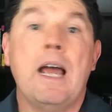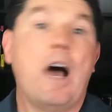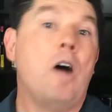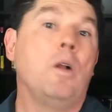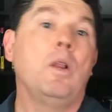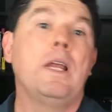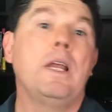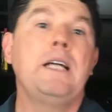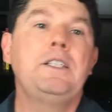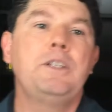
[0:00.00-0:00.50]

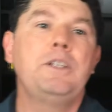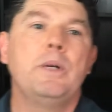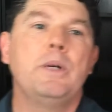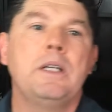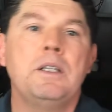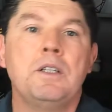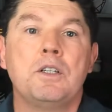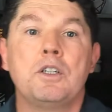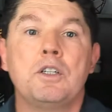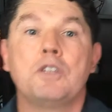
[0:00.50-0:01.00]
I'll link to it
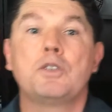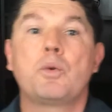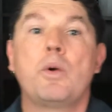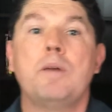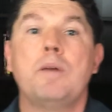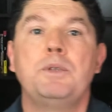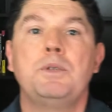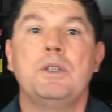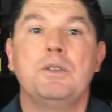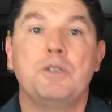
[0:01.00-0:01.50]
in the
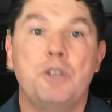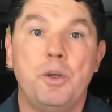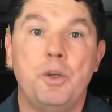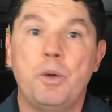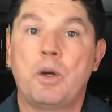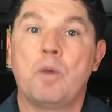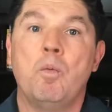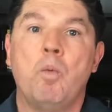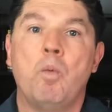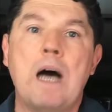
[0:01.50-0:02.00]
description so you
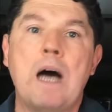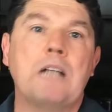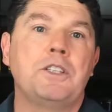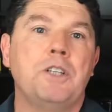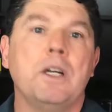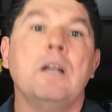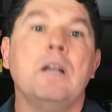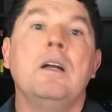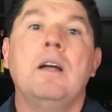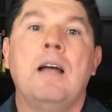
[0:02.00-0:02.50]
can watch
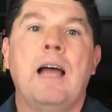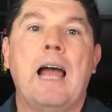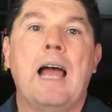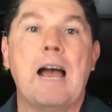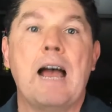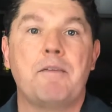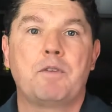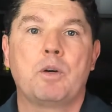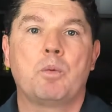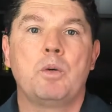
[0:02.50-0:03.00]
it
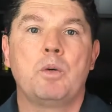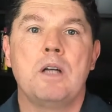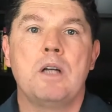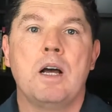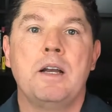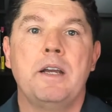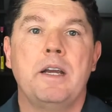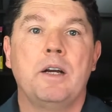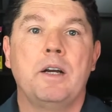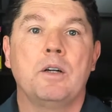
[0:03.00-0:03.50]
after we're
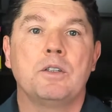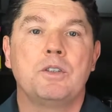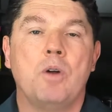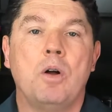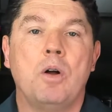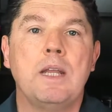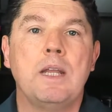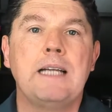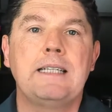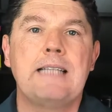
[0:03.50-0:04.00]
done here. So
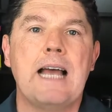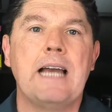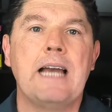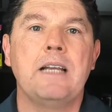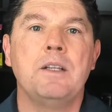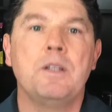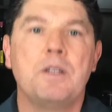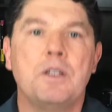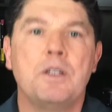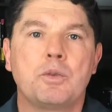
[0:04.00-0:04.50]
I'll link that
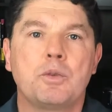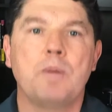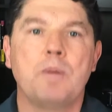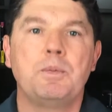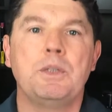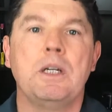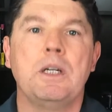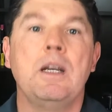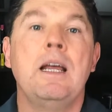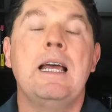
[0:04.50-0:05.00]
in the
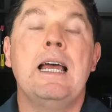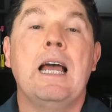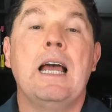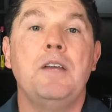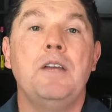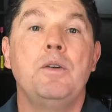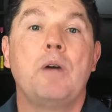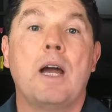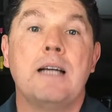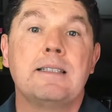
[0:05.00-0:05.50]
description
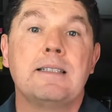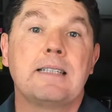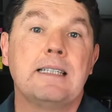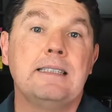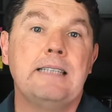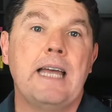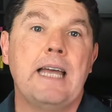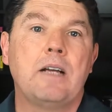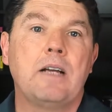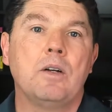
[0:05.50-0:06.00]
and you guys
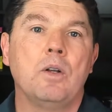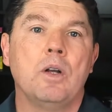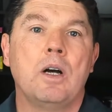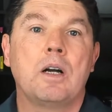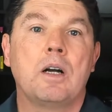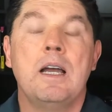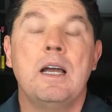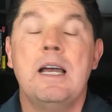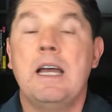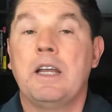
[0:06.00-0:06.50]
can take a
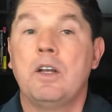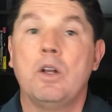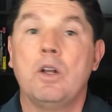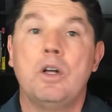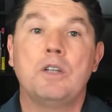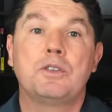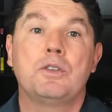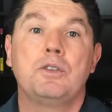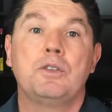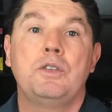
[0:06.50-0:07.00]
look. You'll
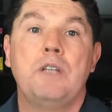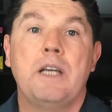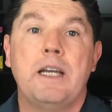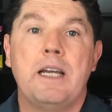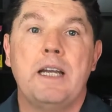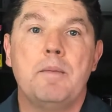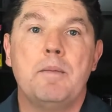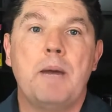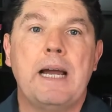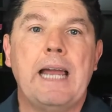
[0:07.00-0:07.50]
also see
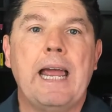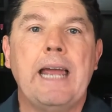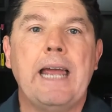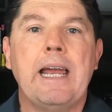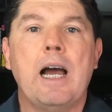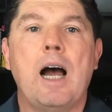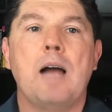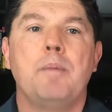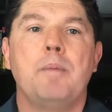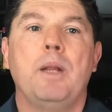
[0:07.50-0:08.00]
it in my
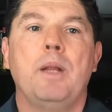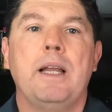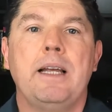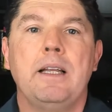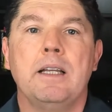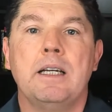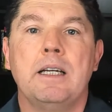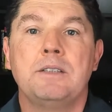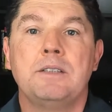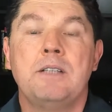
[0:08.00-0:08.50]
AI
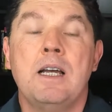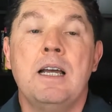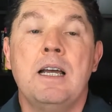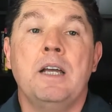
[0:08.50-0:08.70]
playlist.